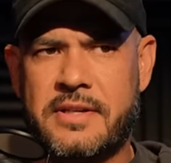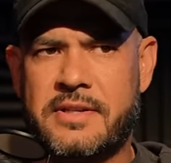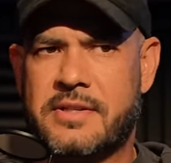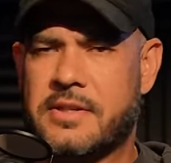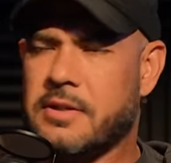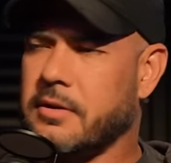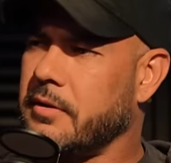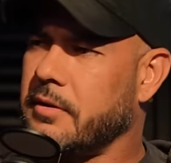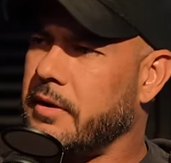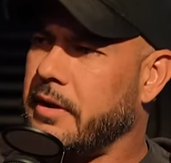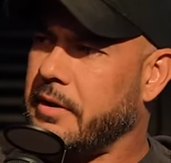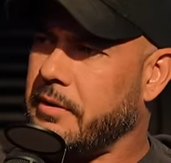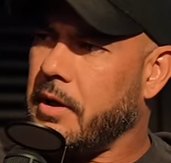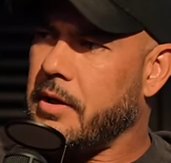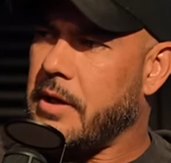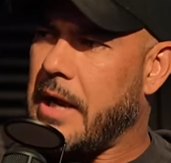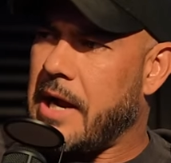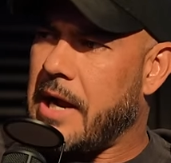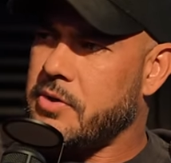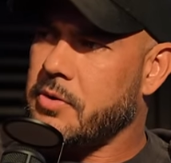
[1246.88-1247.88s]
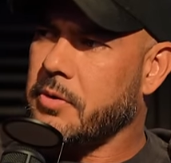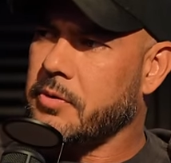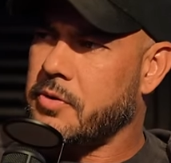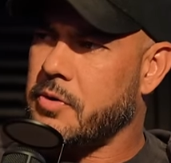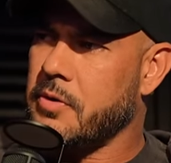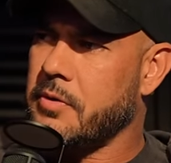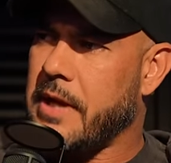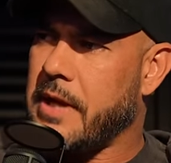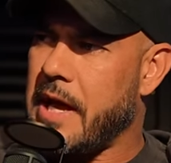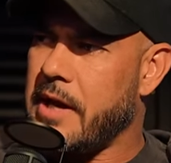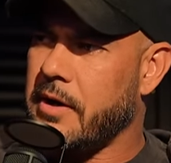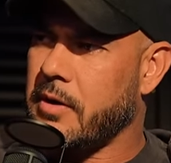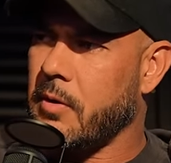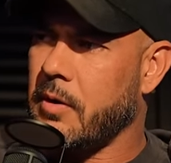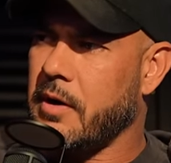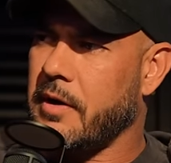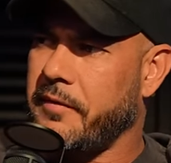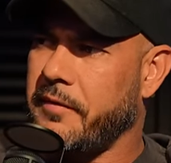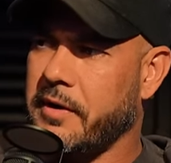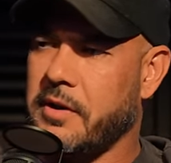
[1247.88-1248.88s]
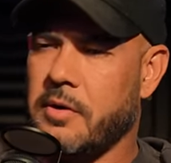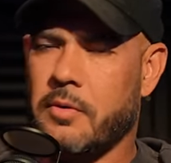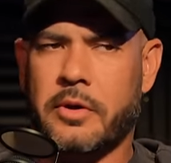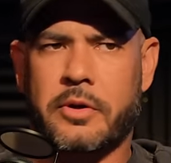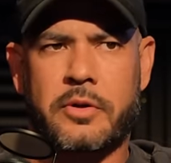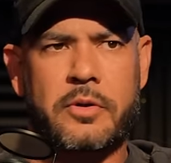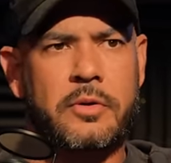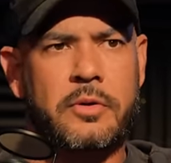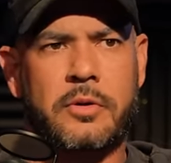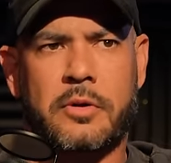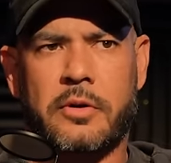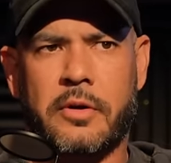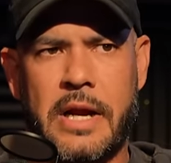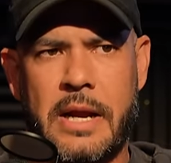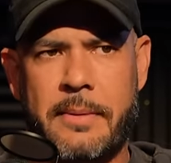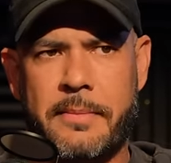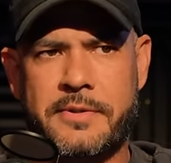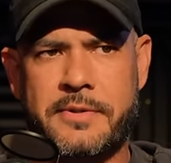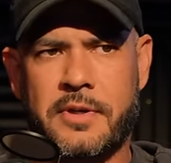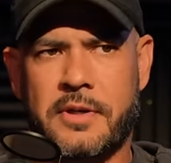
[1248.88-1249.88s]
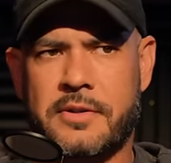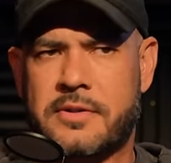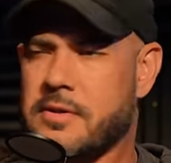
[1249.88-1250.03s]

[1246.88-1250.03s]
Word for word: it still an actual yeah. true category? If like you were to Google or Amazon